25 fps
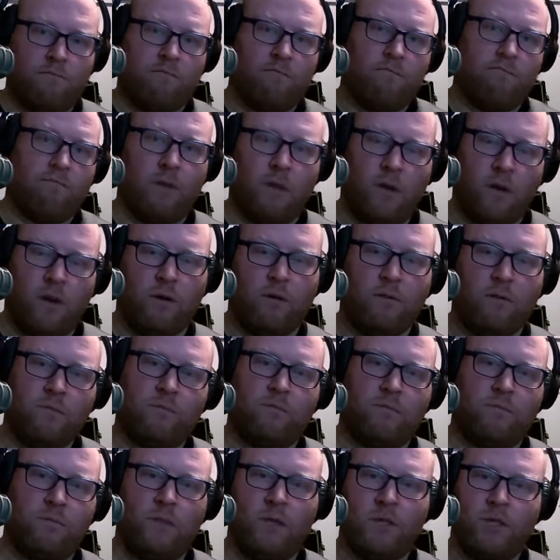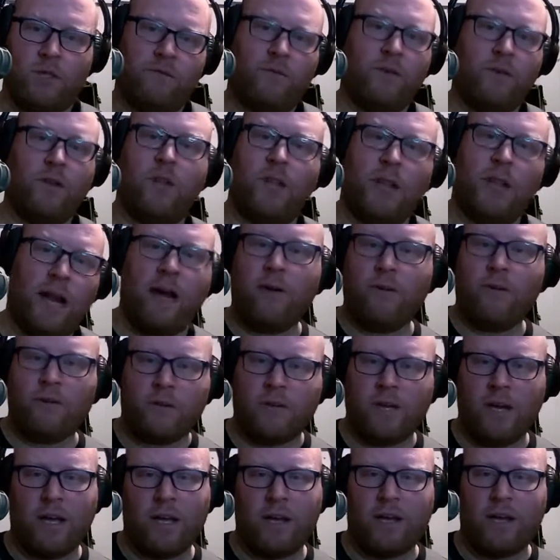did you fill it out,
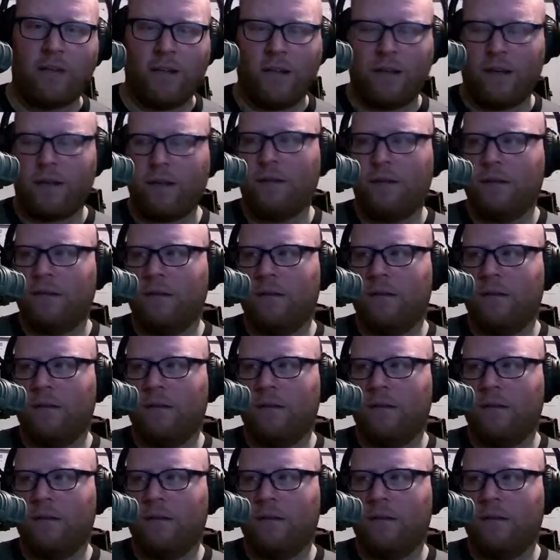kind of thing.